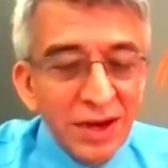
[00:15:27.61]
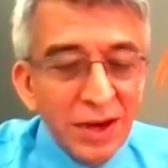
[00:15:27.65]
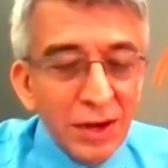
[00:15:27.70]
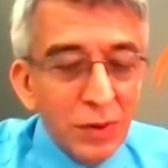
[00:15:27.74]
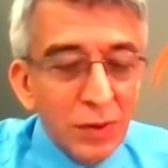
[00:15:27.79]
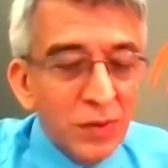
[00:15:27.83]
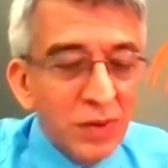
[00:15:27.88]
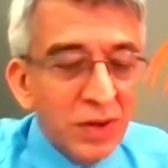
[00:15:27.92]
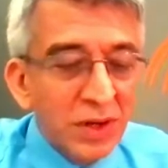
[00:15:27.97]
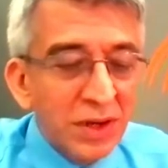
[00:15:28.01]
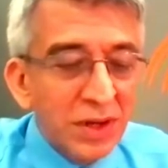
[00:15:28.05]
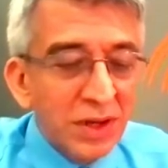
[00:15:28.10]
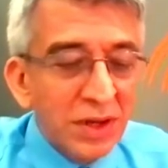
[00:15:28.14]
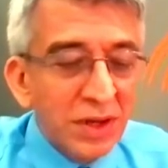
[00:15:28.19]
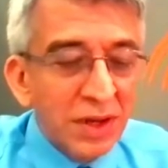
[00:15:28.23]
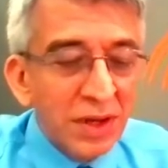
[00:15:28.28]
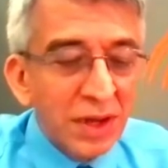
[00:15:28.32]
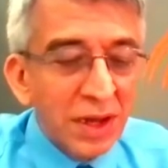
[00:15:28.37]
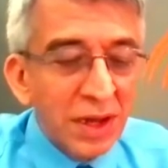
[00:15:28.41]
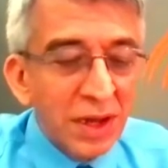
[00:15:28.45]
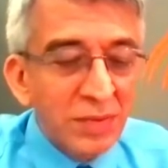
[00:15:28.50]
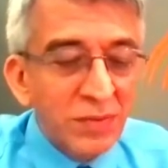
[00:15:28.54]
around,
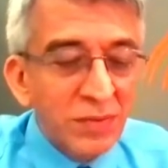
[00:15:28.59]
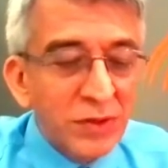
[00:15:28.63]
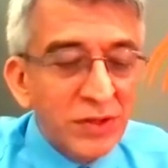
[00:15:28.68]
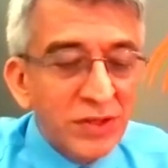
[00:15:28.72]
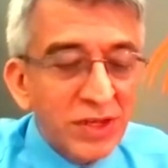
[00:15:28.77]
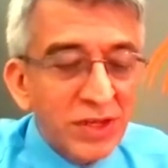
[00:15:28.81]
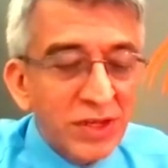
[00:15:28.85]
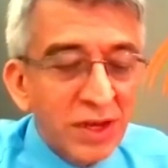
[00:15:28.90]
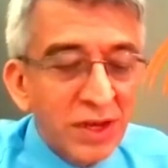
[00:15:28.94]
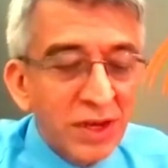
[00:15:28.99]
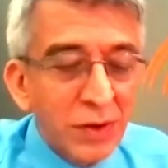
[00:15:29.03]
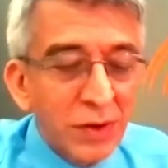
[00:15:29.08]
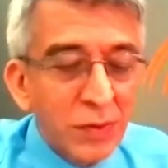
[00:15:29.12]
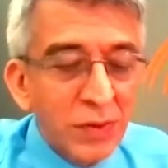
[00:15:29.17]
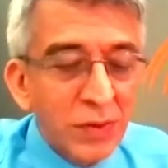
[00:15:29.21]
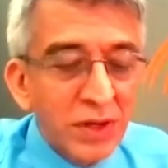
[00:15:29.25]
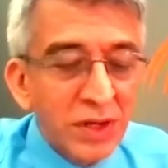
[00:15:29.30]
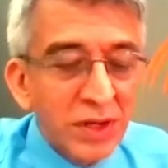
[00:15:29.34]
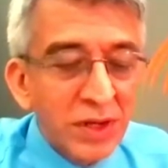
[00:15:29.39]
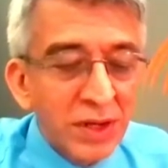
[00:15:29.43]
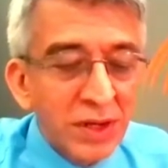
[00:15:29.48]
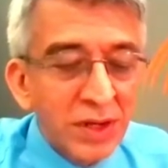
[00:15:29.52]
uh, I would say
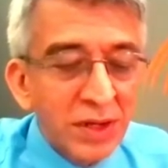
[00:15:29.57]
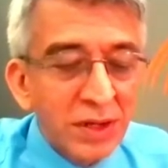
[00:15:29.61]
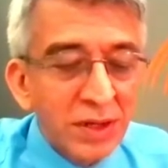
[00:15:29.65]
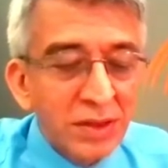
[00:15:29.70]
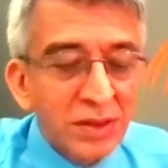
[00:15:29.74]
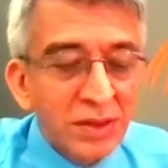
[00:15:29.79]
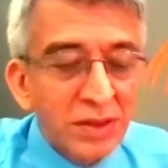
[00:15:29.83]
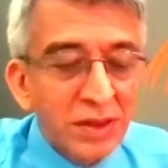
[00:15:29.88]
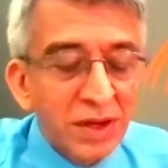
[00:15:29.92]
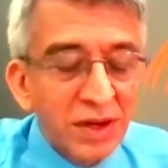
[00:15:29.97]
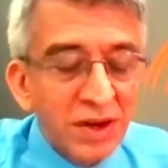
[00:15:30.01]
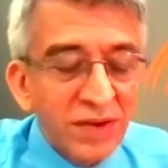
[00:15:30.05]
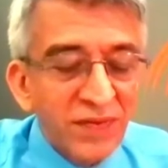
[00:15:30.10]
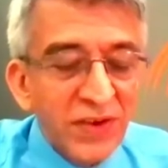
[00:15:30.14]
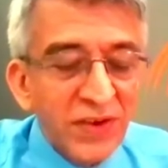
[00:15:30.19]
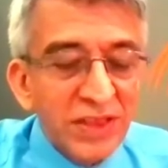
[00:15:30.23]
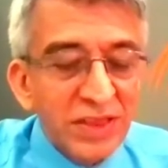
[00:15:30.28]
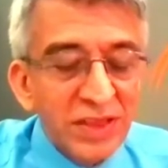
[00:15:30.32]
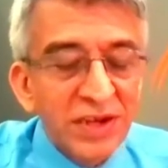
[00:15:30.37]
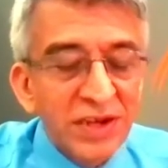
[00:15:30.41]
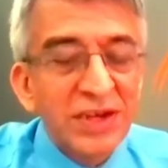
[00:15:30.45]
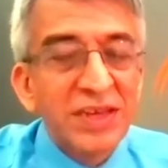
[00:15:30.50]
around uh,
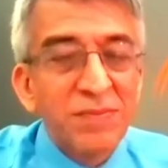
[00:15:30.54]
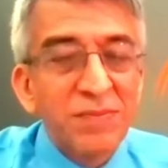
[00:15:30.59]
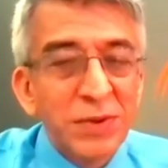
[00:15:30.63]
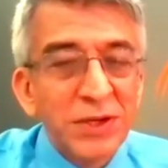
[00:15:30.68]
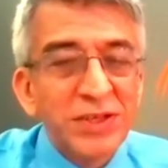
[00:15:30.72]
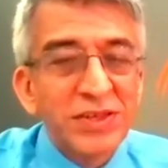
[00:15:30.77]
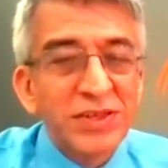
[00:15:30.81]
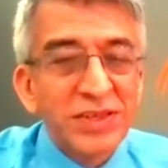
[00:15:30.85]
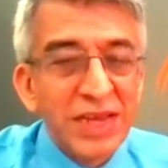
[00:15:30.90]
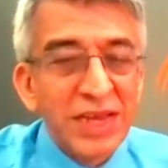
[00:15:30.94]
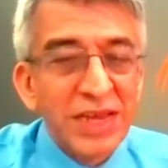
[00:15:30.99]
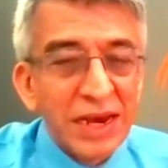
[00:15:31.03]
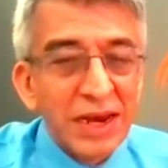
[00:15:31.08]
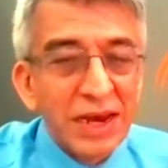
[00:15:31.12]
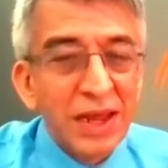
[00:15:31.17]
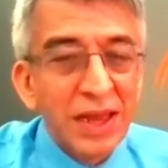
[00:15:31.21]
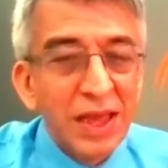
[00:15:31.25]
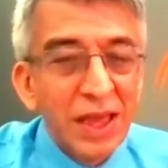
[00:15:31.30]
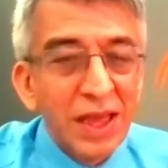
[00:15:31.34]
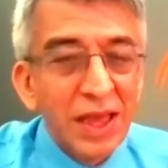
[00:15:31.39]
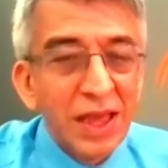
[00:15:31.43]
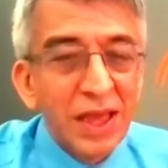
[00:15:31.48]
roughly thirty percent,